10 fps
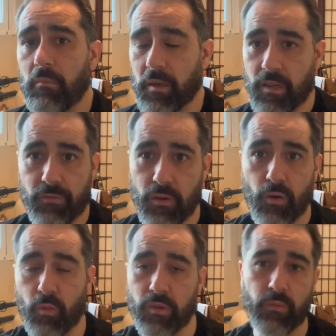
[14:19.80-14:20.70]
make a
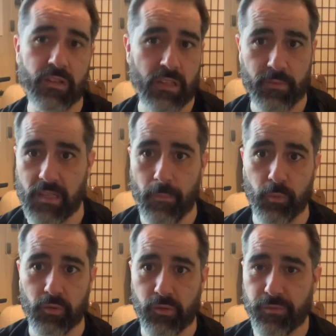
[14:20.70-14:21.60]
video with some
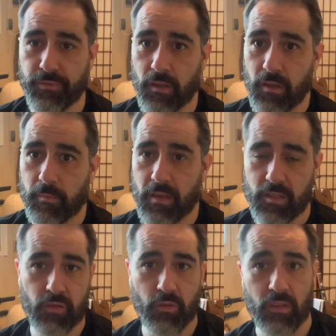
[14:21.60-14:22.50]
samples of my
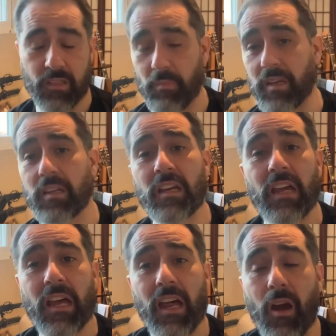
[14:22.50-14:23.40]
students, but
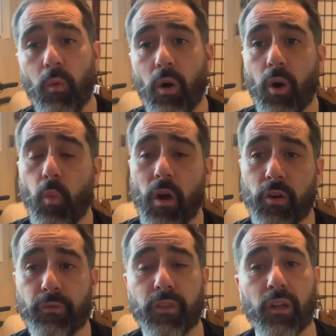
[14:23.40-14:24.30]
one
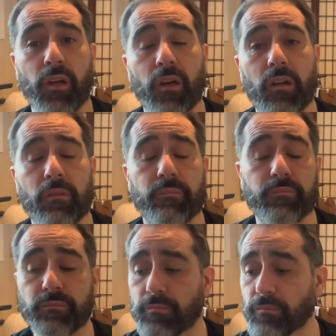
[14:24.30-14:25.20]
of
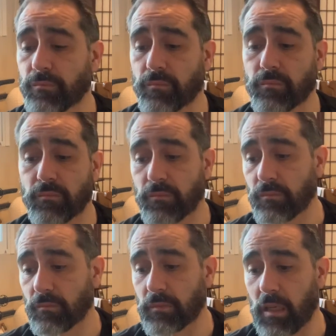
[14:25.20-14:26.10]
the
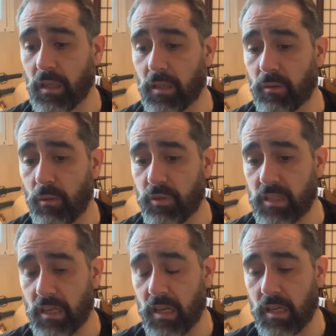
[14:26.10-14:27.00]
I would
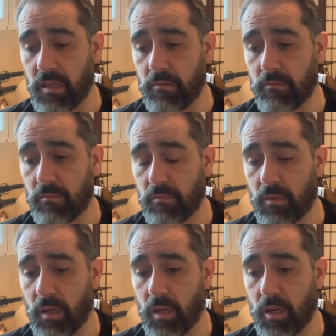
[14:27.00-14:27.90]
say,
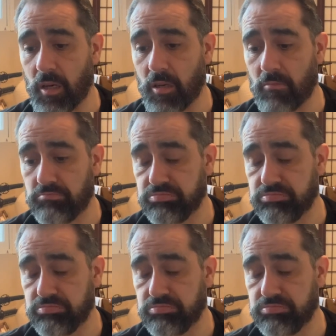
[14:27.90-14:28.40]
yeah,